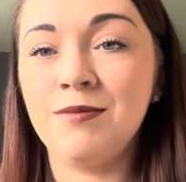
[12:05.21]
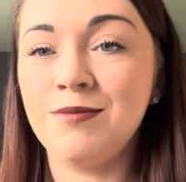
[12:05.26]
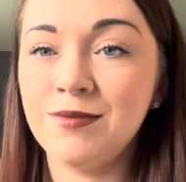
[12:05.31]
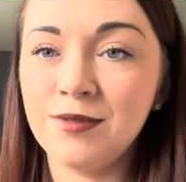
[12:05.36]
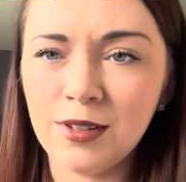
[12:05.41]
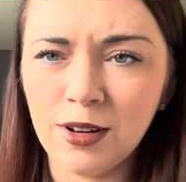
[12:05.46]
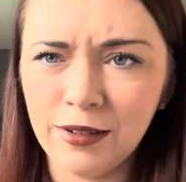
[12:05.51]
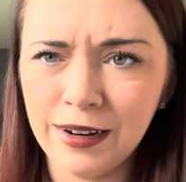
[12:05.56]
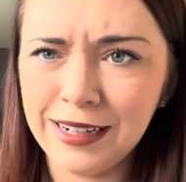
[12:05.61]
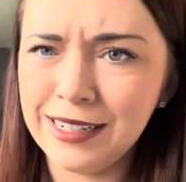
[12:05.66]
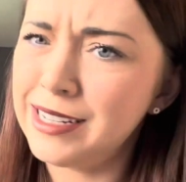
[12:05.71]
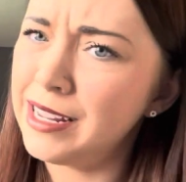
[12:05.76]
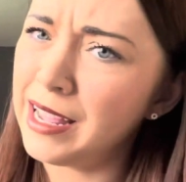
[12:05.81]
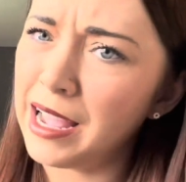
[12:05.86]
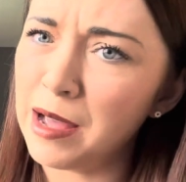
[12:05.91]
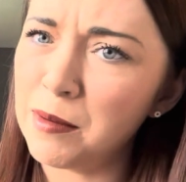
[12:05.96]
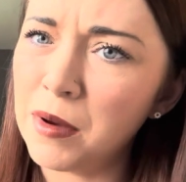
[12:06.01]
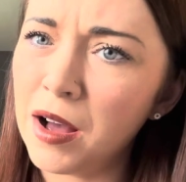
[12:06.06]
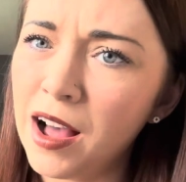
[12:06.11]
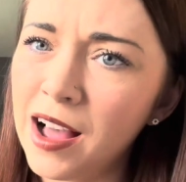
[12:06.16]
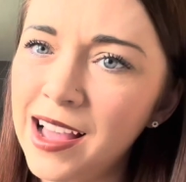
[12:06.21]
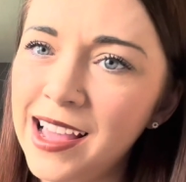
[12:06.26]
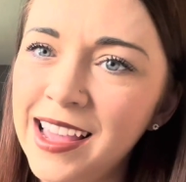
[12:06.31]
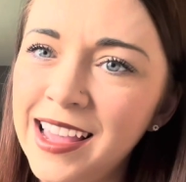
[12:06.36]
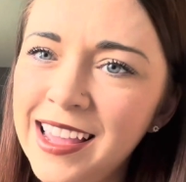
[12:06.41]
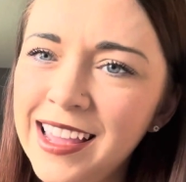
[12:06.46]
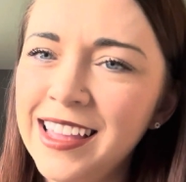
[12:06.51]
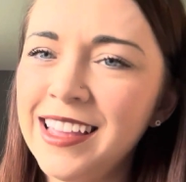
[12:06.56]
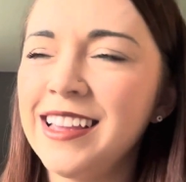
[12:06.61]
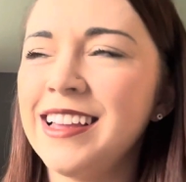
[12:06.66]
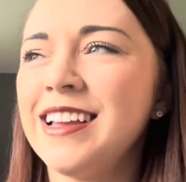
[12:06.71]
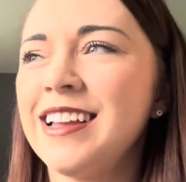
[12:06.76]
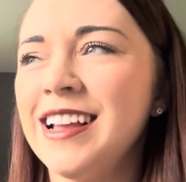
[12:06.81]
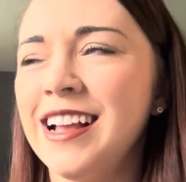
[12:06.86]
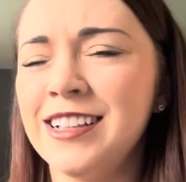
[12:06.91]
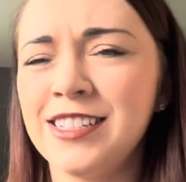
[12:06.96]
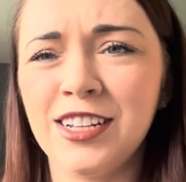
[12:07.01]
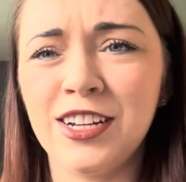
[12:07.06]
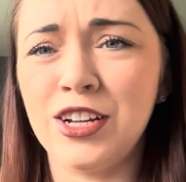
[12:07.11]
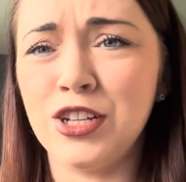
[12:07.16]
sorry, TMI,
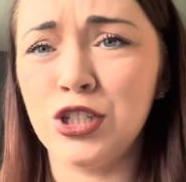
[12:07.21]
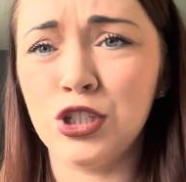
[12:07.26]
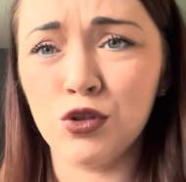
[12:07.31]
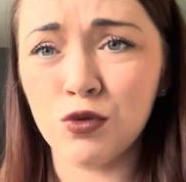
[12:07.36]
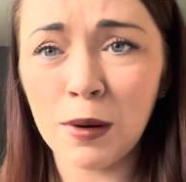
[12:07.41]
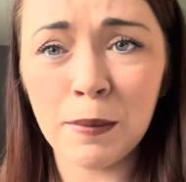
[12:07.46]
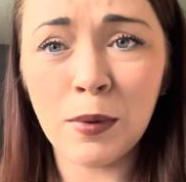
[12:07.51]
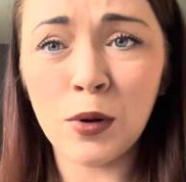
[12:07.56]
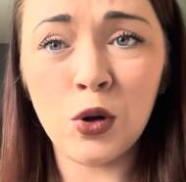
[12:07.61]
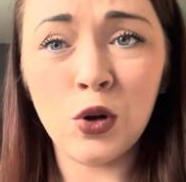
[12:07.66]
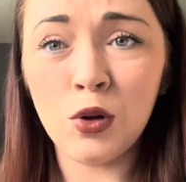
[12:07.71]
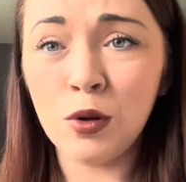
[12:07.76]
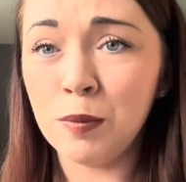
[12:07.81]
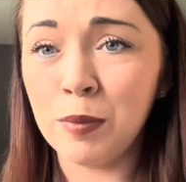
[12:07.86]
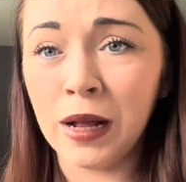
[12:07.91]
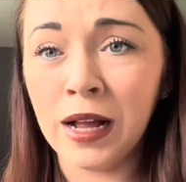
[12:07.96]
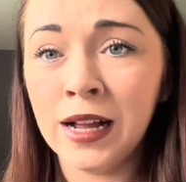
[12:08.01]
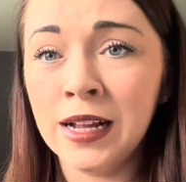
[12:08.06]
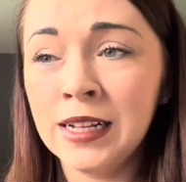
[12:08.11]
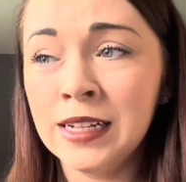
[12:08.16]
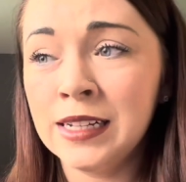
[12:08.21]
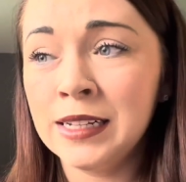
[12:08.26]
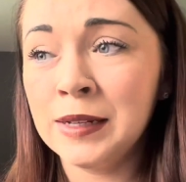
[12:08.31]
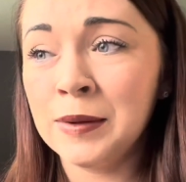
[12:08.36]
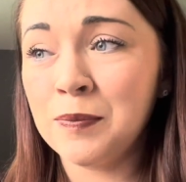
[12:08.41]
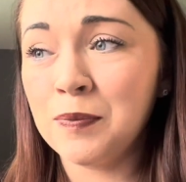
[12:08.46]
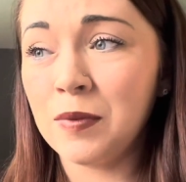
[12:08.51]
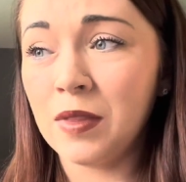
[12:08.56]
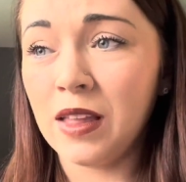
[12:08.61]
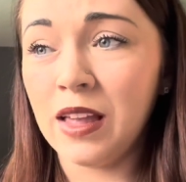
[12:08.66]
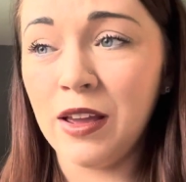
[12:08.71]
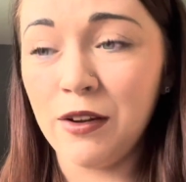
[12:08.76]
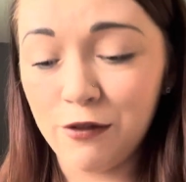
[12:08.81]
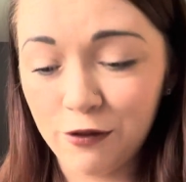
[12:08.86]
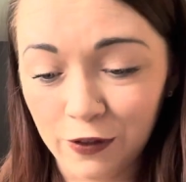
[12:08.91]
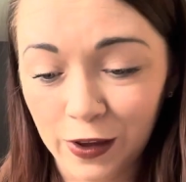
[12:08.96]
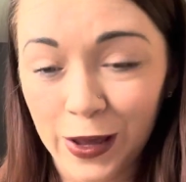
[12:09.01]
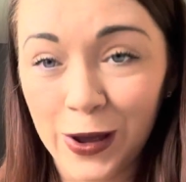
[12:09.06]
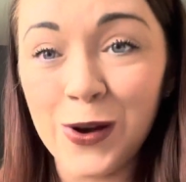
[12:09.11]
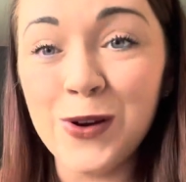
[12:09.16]
it's like a dribble, but it
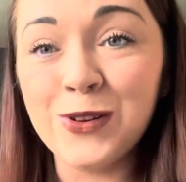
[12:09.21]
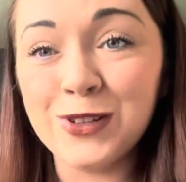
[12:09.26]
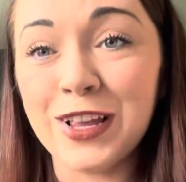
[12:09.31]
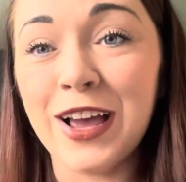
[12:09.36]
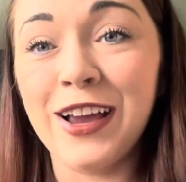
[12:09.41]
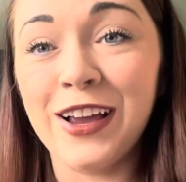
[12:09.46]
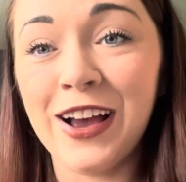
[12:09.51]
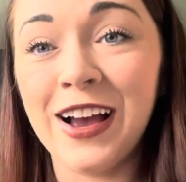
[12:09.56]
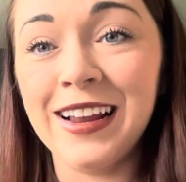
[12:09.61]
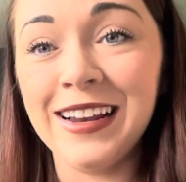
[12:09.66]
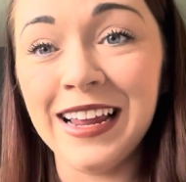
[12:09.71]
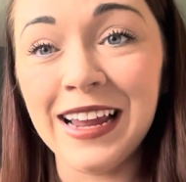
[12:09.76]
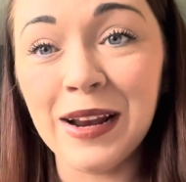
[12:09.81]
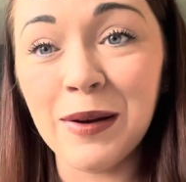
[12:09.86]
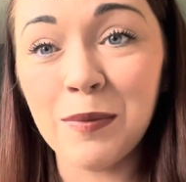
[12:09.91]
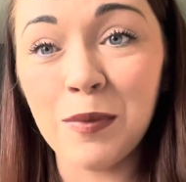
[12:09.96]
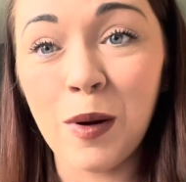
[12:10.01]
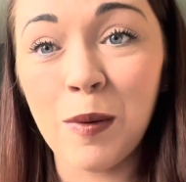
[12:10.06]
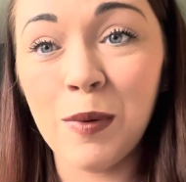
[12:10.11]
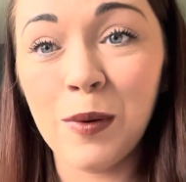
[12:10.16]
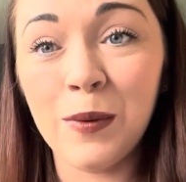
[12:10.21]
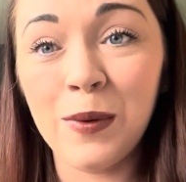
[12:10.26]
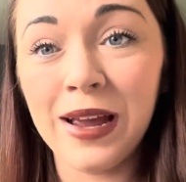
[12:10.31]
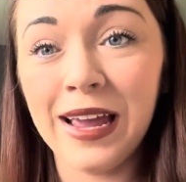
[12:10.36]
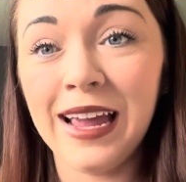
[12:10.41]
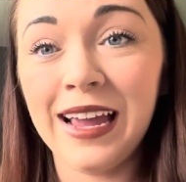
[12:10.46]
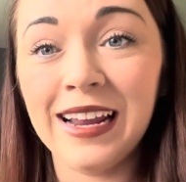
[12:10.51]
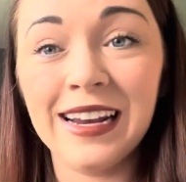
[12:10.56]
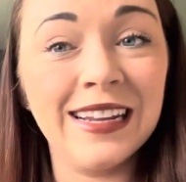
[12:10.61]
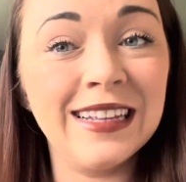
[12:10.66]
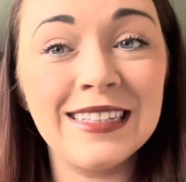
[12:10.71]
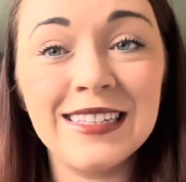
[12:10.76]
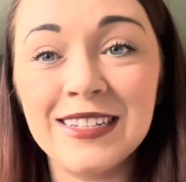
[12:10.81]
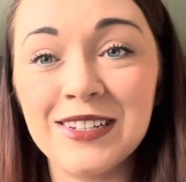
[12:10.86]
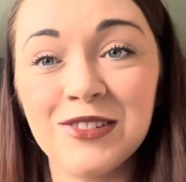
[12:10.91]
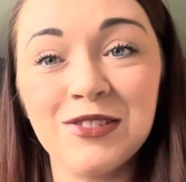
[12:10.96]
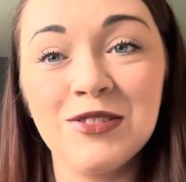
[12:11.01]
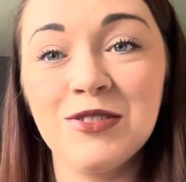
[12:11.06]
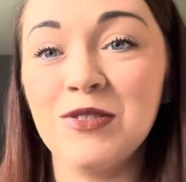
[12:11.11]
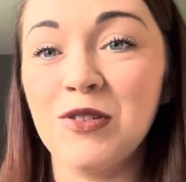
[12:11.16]
feels like I need a proper wee, and it's
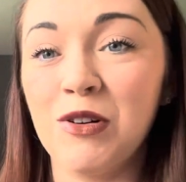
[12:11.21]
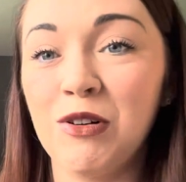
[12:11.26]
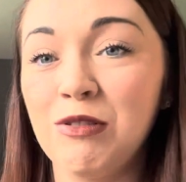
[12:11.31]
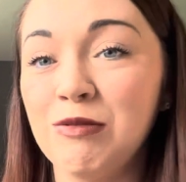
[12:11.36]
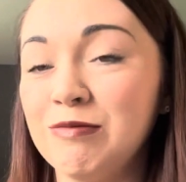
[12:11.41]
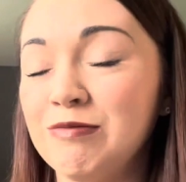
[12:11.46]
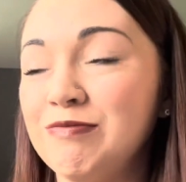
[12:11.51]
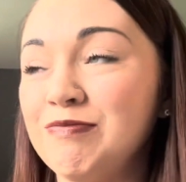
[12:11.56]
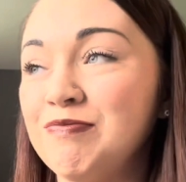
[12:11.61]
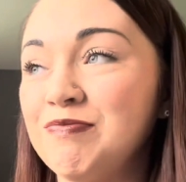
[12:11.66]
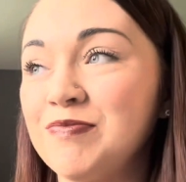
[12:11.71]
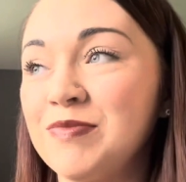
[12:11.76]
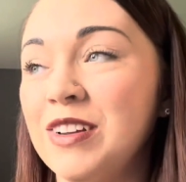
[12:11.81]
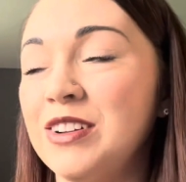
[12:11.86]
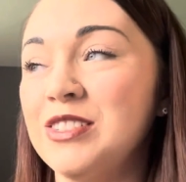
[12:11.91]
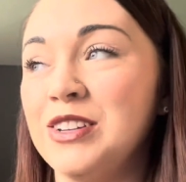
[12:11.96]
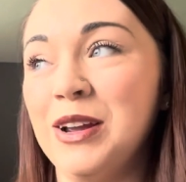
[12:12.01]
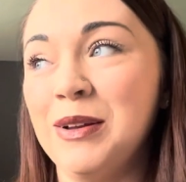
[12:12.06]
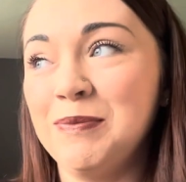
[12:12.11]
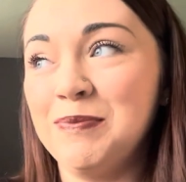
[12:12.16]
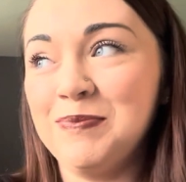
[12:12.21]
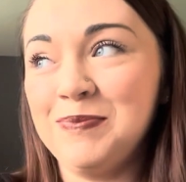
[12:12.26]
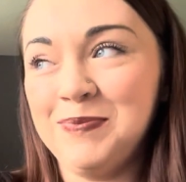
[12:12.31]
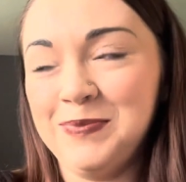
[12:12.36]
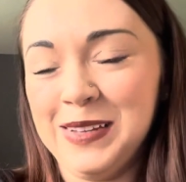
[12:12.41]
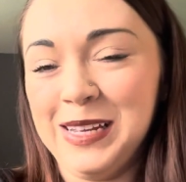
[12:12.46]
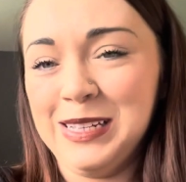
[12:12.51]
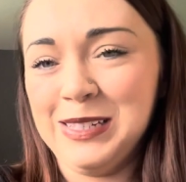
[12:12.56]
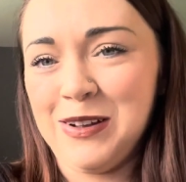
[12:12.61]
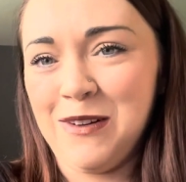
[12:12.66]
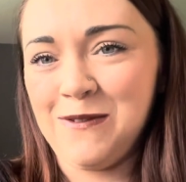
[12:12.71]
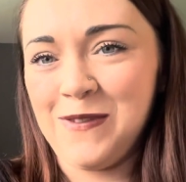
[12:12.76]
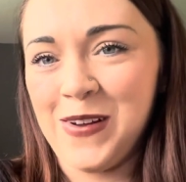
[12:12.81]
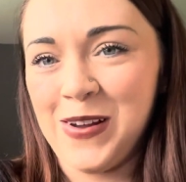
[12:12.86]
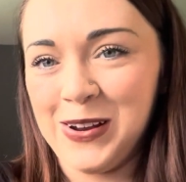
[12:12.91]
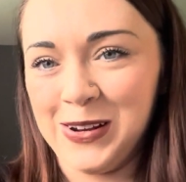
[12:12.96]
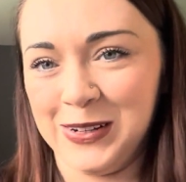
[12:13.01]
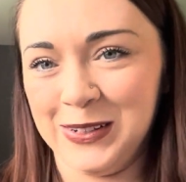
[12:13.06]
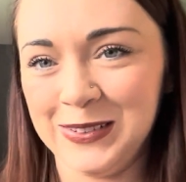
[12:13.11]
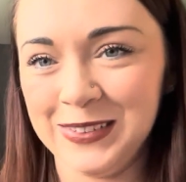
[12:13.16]
just not, okay, it's not bad.